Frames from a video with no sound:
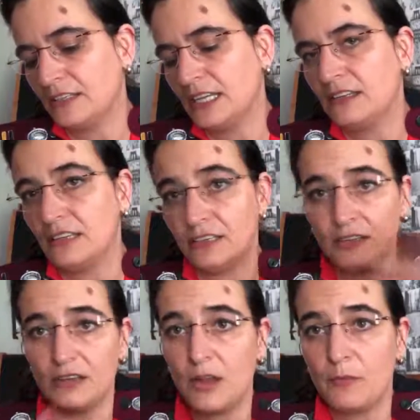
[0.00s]
and then you
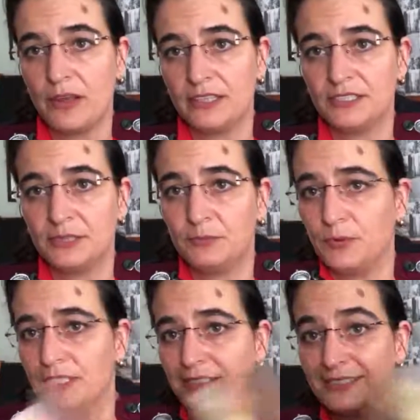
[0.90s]
can go buy the cheap
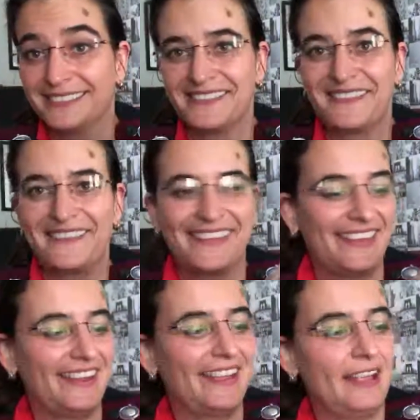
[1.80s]
ones.
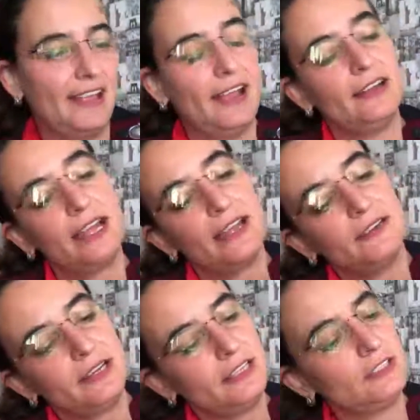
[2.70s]
Okay, great.